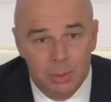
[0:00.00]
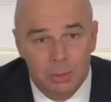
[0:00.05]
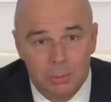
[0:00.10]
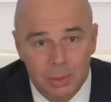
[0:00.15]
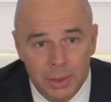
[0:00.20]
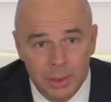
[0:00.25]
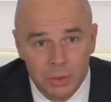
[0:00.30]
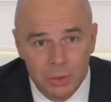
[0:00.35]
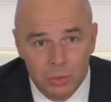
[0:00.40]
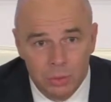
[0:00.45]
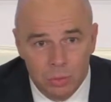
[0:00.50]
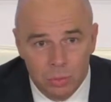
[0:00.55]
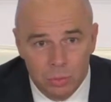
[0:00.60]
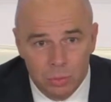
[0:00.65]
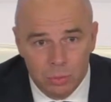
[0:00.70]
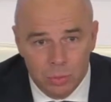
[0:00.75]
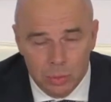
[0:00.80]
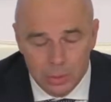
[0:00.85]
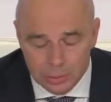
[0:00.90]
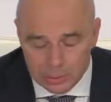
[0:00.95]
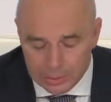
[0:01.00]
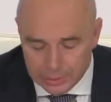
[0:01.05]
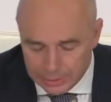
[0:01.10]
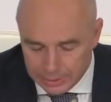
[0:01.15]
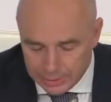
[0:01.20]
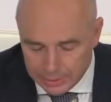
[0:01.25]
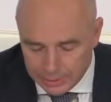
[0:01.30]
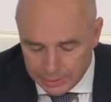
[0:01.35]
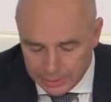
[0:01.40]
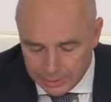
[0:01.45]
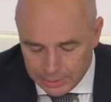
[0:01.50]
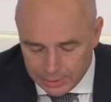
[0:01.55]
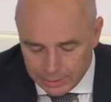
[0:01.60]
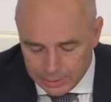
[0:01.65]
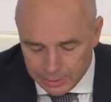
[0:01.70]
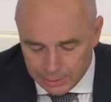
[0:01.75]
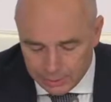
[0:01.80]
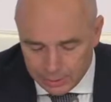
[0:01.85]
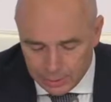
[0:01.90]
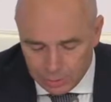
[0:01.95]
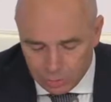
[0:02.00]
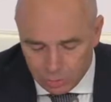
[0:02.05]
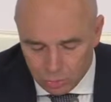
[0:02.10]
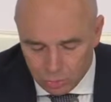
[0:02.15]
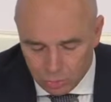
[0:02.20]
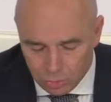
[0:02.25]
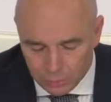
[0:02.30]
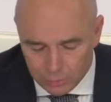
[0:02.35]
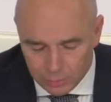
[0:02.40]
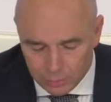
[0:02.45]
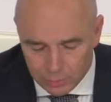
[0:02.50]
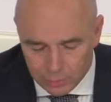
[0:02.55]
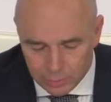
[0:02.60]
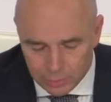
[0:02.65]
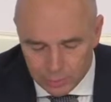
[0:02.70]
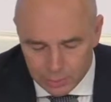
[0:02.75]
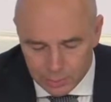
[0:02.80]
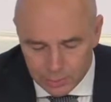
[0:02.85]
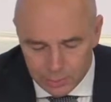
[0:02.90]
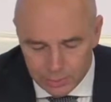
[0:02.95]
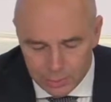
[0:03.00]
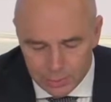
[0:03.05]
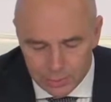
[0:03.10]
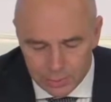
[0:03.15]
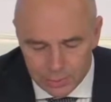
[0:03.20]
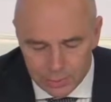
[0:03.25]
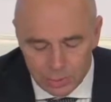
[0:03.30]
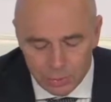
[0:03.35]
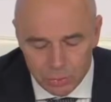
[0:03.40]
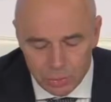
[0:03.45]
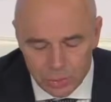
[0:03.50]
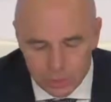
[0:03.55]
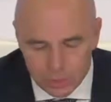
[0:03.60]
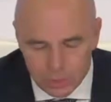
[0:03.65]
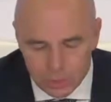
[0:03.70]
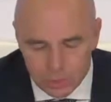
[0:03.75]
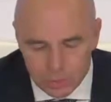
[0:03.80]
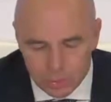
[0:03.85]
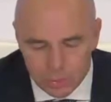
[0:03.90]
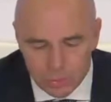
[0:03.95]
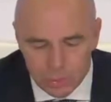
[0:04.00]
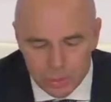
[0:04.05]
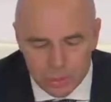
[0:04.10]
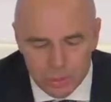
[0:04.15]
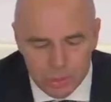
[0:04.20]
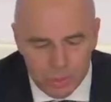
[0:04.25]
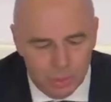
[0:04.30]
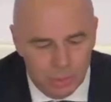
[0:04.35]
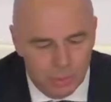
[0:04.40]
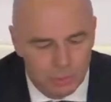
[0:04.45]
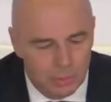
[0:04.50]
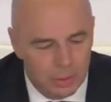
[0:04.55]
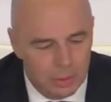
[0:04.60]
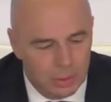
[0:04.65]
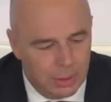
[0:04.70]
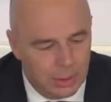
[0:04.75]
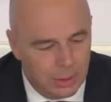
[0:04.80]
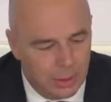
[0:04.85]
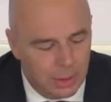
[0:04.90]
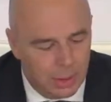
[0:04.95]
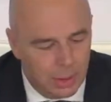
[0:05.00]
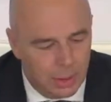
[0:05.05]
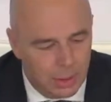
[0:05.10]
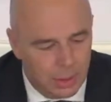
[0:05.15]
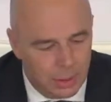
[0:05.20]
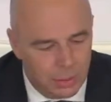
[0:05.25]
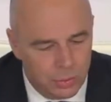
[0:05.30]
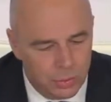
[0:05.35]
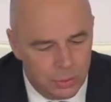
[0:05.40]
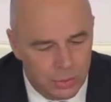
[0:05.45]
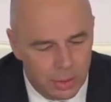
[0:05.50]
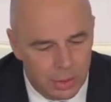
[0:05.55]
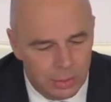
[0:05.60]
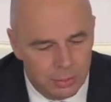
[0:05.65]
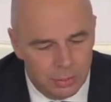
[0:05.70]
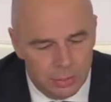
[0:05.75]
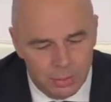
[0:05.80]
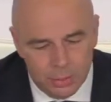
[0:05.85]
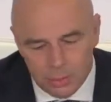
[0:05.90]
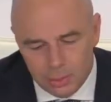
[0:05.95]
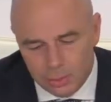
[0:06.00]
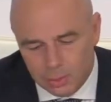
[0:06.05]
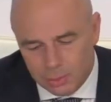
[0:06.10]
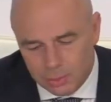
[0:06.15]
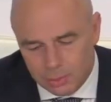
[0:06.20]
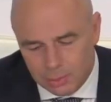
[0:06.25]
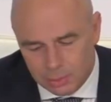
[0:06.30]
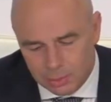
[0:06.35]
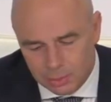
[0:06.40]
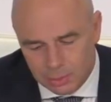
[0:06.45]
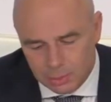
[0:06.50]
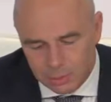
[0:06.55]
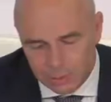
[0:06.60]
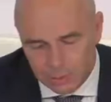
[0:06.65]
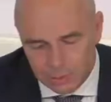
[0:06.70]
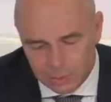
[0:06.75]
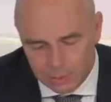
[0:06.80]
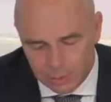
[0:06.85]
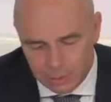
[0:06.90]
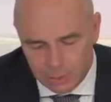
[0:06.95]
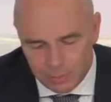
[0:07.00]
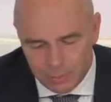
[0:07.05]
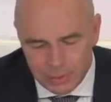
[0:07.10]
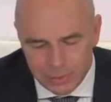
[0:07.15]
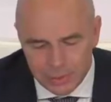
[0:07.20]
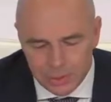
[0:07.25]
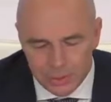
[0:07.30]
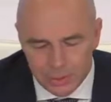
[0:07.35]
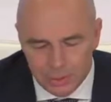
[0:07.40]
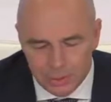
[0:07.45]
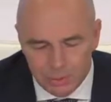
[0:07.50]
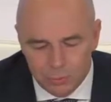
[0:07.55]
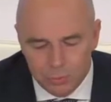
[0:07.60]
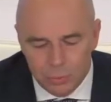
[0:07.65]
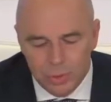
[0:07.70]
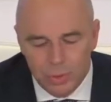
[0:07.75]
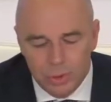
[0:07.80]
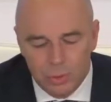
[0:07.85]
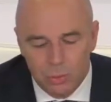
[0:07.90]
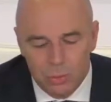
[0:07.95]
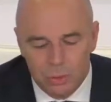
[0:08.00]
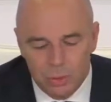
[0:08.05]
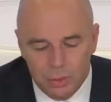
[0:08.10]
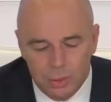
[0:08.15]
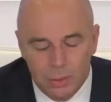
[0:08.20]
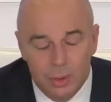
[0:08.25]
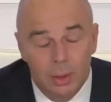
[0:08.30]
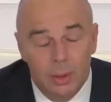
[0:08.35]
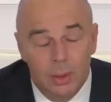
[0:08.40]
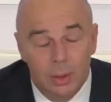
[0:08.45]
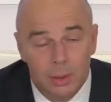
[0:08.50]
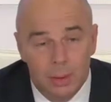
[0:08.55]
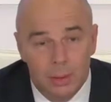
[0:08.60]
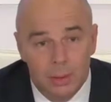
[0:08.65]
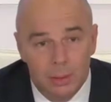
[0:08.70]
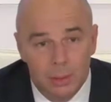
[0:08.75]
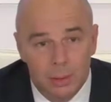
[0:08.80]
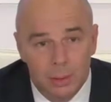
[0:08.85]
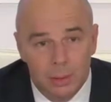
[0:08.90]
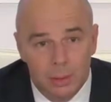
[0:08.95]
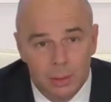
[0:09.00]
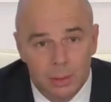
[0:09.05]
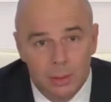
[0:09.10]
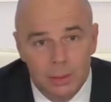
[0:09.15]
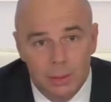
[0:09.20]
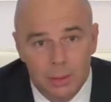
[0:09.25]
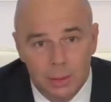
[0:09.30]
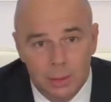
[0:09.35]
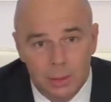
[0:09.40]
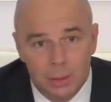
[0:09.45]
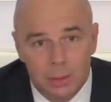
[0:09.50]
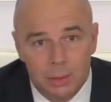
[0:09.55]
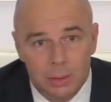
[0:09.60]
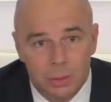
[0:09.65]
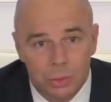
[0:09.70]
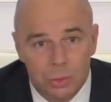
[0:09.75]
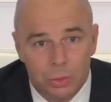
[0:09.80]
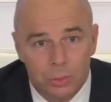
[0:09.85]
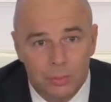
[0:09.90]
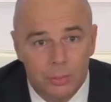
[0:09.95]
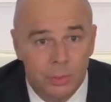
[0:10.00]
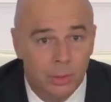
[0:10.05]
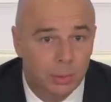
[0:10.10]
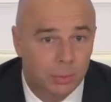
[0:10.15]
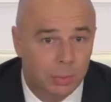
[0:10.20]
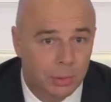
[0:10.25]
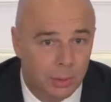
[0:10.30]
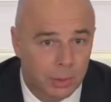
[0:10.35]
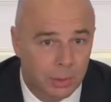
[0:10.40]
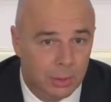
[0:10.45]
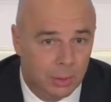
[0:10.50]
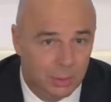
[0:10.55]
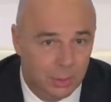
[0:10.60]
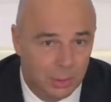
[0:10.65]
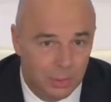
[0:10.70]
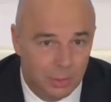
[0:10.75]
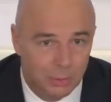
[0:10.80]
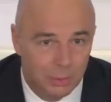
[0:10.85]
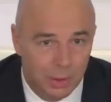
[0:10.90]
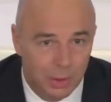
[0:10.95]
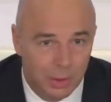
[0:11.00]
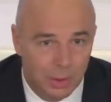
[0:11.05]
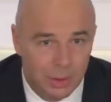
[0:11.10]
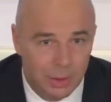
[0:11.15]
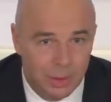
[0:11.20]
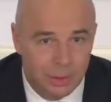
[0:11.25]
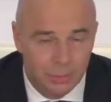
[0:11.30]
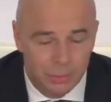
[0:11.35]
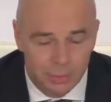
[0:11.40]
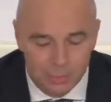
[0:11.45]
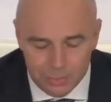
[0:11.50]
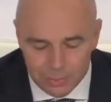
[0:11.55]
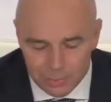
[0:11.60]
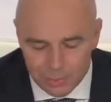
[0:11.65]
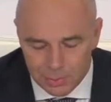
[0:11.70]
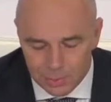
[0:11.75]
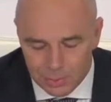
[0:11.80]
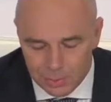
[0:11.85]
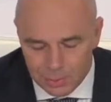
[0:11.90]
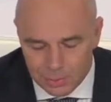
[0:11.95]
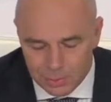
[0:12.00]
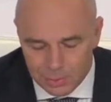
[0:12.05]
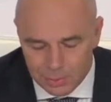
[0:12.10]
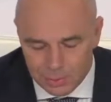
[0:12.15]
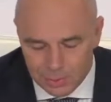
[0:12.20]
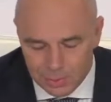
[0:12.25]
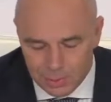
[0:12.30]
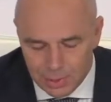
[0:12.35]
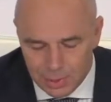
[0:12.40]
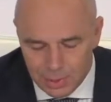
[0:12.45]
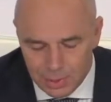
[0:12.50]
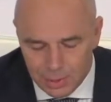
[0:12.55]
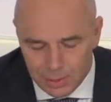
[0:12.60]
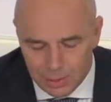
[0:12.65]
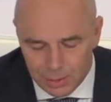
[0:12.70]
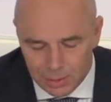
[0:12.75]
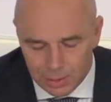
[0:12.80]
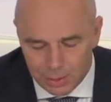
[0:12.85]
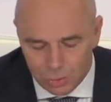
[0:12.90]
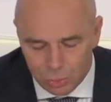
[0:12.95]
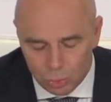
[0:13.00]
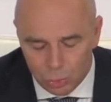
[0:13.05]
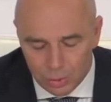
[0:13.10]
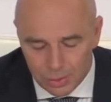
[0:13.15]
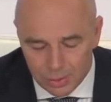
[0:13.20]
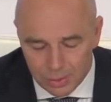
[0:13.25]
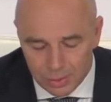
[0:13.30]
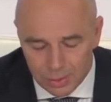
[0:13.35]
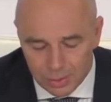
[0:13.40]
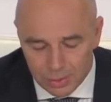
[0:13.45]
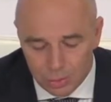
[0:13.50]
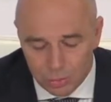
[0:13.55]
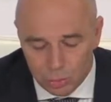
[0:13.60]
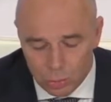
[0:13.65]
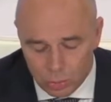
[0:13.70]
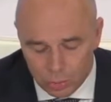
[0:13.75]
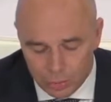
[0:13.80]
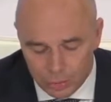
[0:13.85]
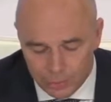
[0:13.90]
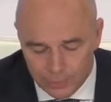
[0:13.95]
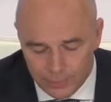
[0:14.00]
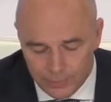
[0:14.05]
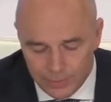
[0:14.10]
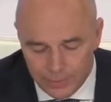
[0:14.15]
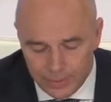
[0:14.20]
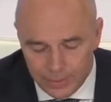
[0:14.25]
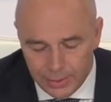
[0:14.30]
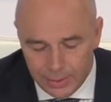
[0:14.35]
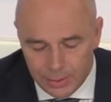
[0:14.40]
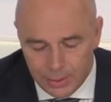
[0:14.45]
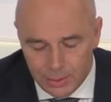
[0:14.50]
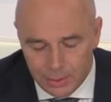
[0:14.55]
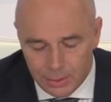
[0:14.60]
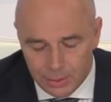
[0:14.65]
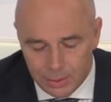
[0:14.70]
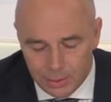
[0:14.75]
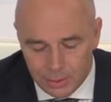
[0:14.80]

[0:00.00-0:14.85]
We are working on it in the framework of Paris Club of Creditors on the one hand, and on the other hand, we are implementing bilateral contact in order to elaborate the mechanism